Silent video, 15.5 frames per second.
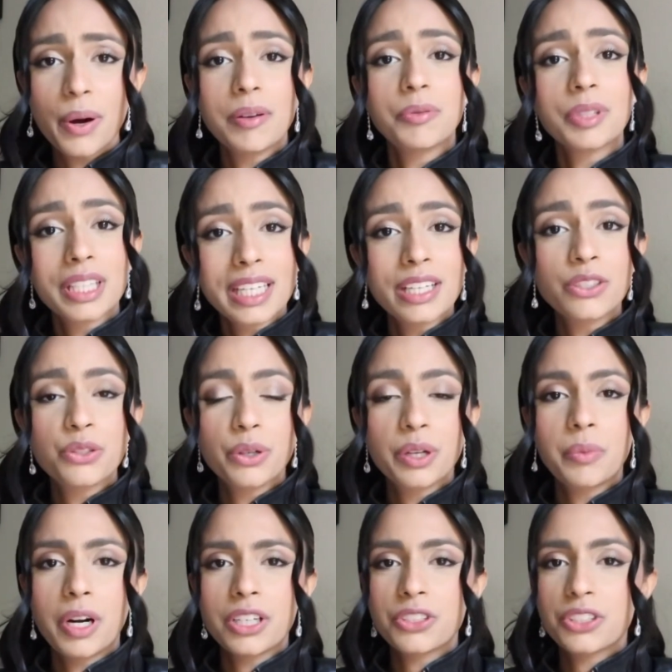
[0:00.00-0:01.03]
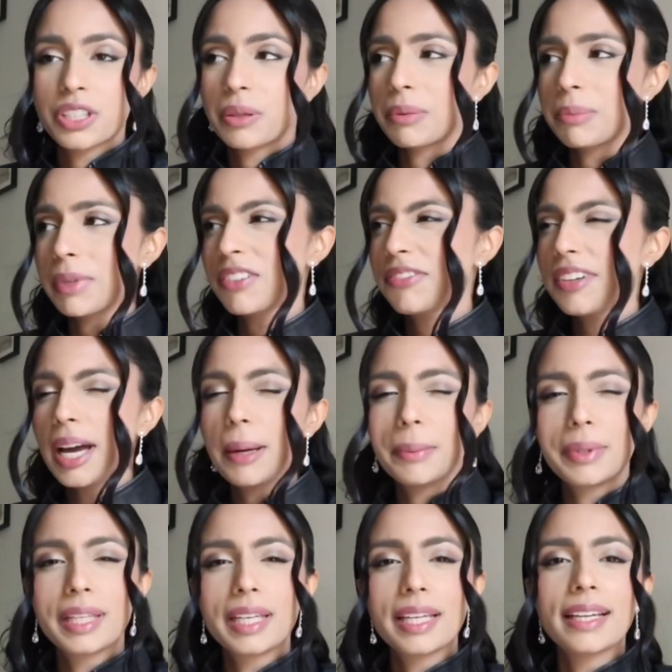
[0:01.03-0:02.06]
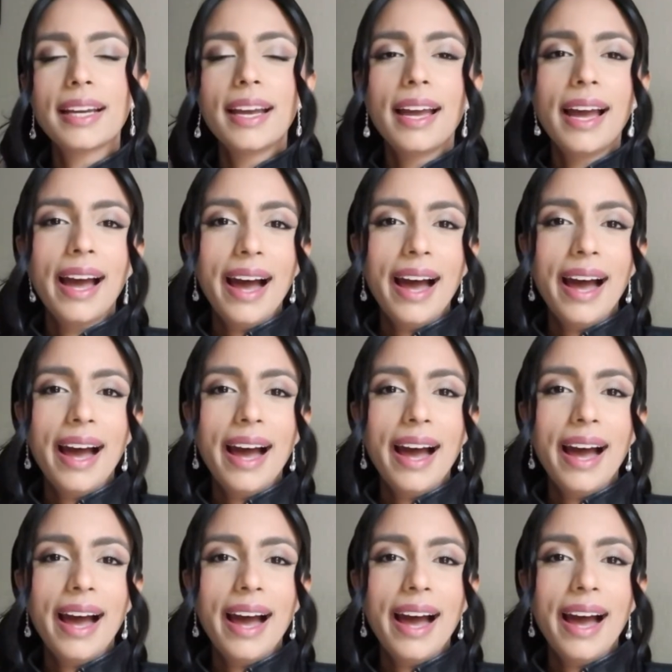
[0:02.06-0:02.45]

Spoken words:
I really enjoyed watching it with my family,